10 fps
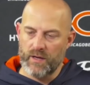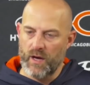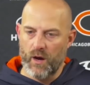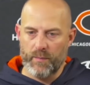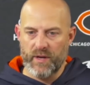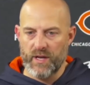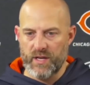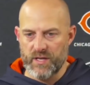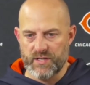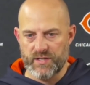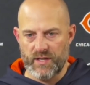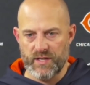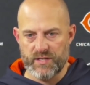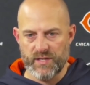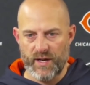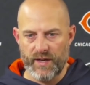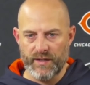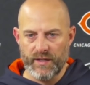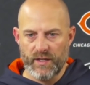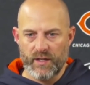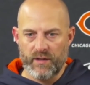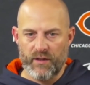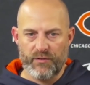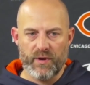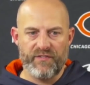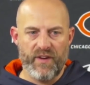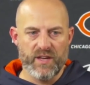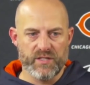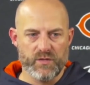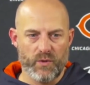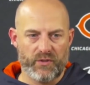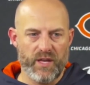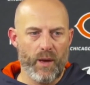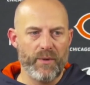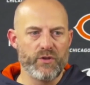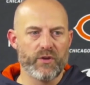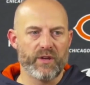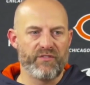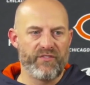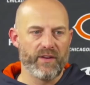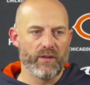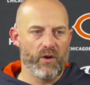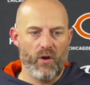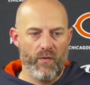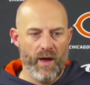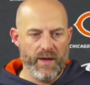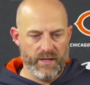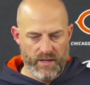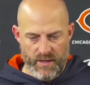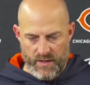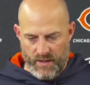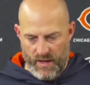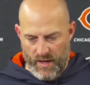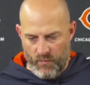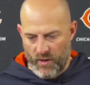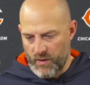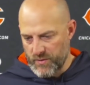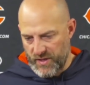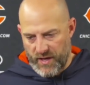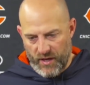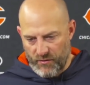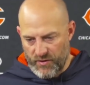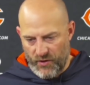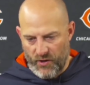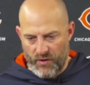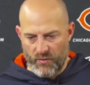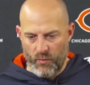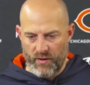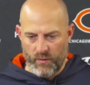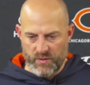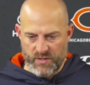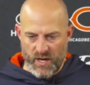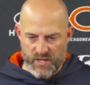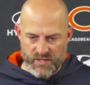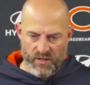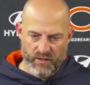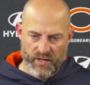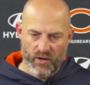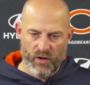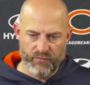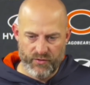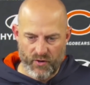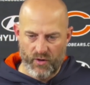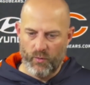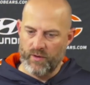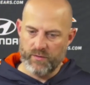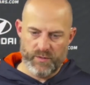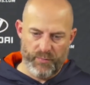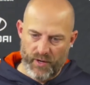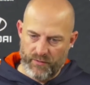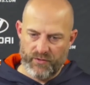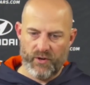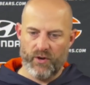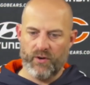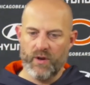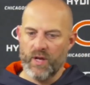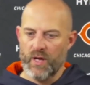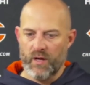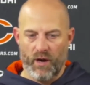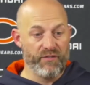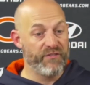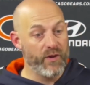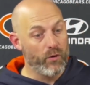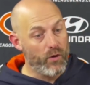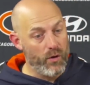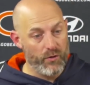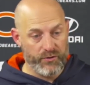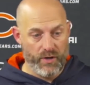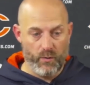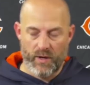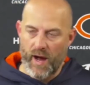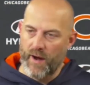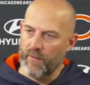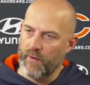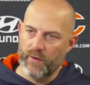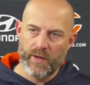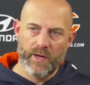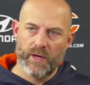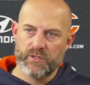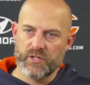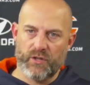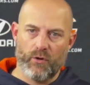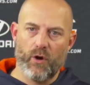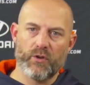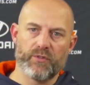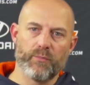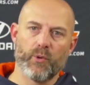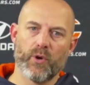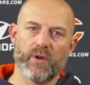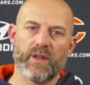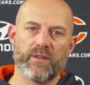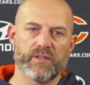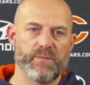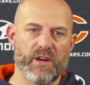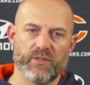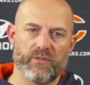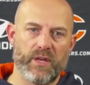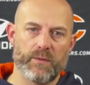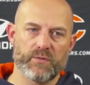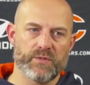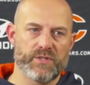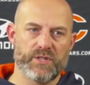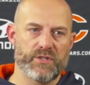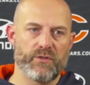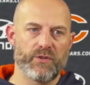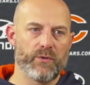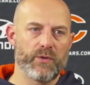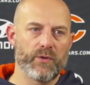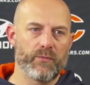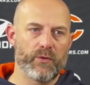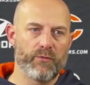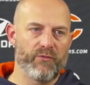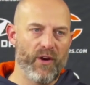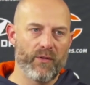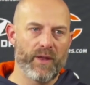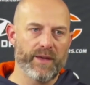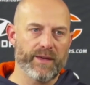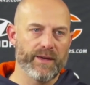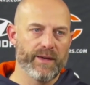Yeah, no, I mean, it's the three phases was key. I mean, you could feel it all night. Whether it was a kick return, whether it was us on kickoff return, whether it was a punt return, our field goals, you know, with Cairo, just across the board, the special teams was just you felt like